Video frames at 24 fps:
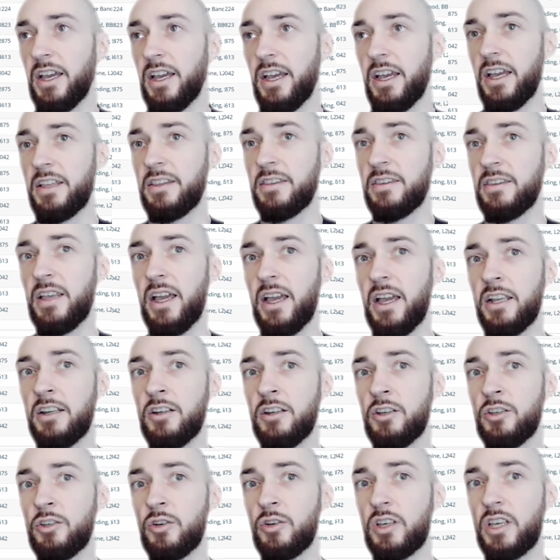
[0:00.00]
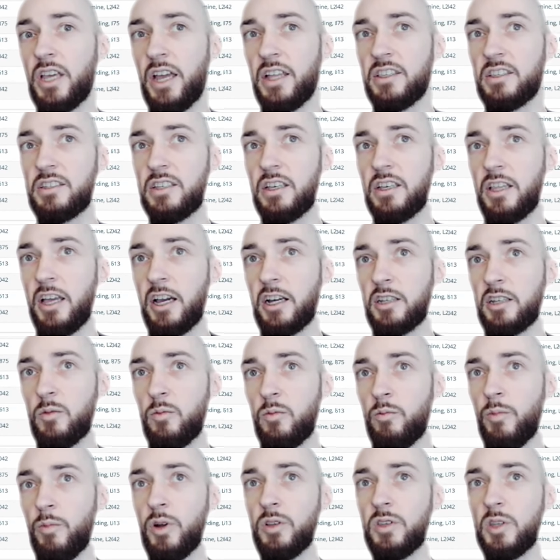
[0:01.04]
And then you can select
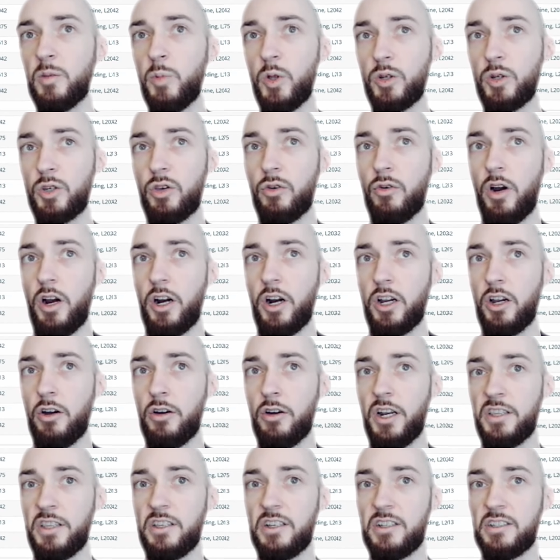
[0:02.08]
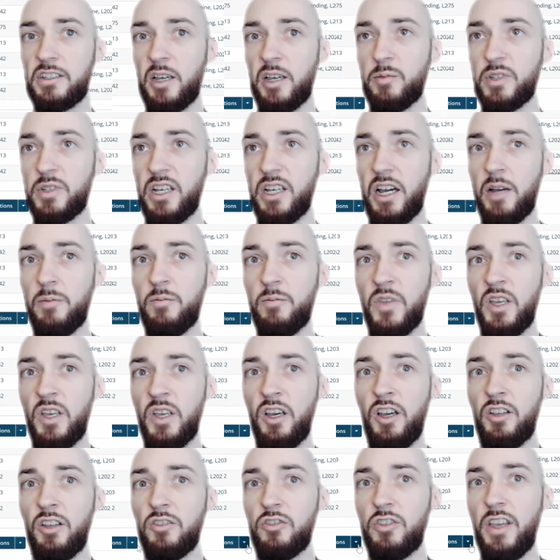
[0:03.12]
multiple QR code at the same time
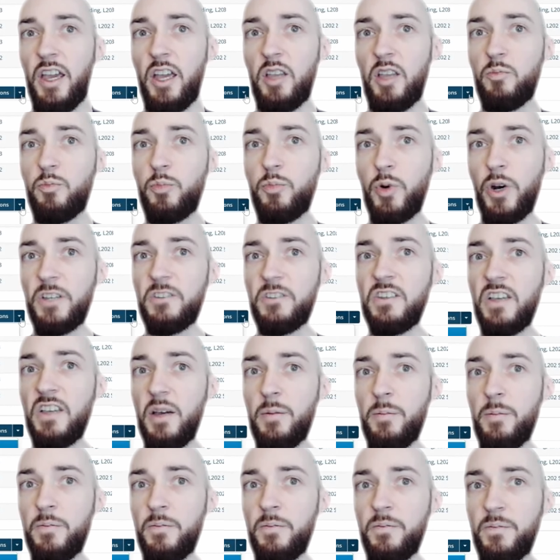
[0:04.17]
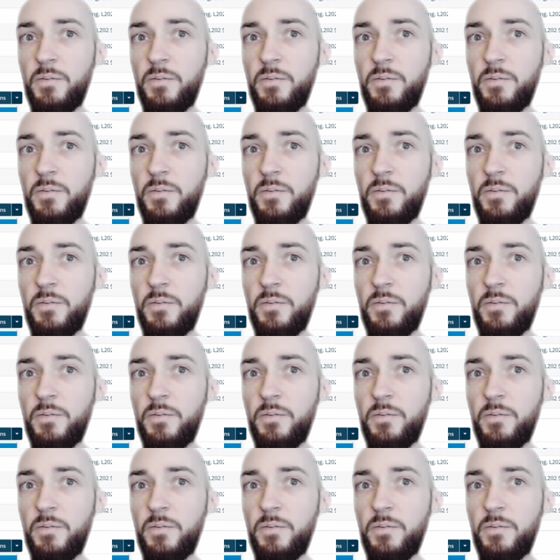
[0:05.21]
and print them.